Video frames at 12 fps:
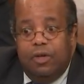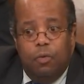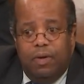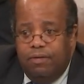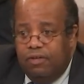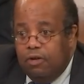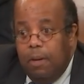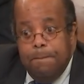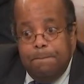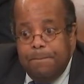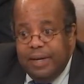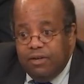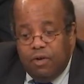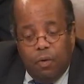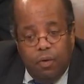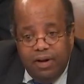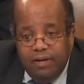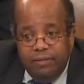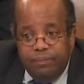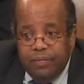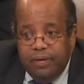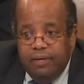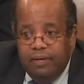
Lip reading: using whether it's a Bitcoin